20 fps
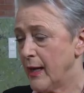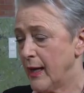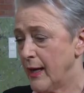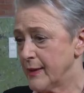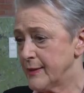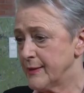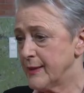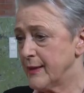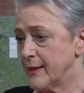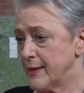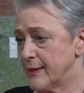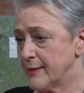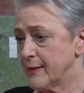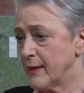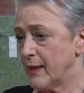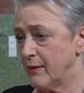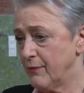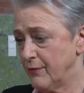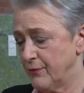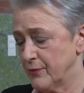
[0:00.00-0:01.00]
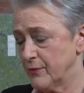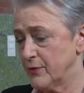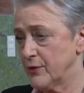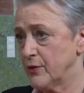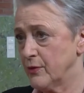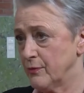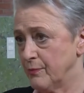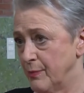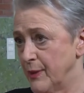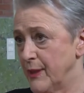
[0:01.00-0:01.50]
as his
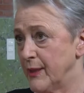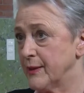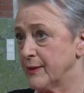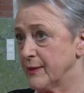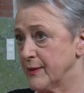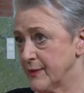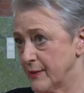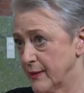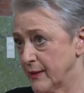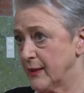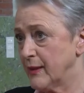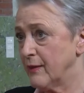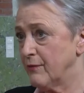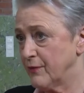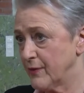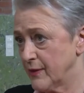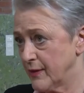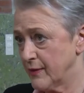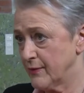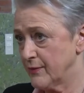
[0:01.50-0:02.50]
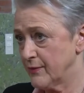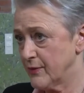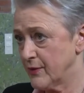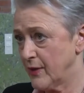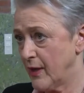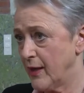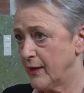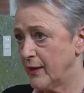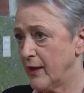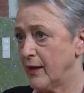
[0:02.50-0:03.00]
efforts of being significant,
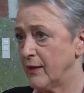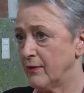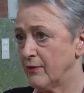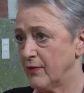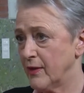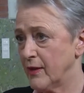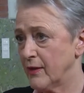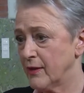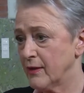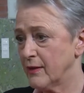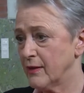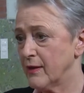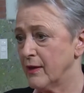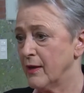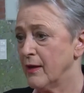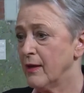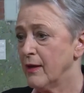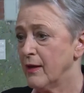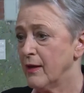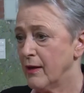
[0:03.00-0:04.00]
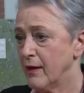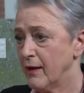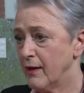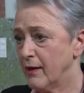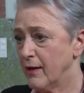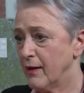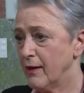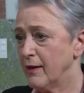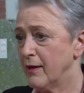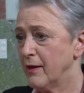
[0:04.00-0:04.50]
and I think
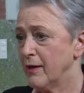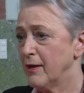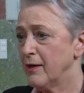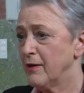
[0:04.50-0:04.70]
uh,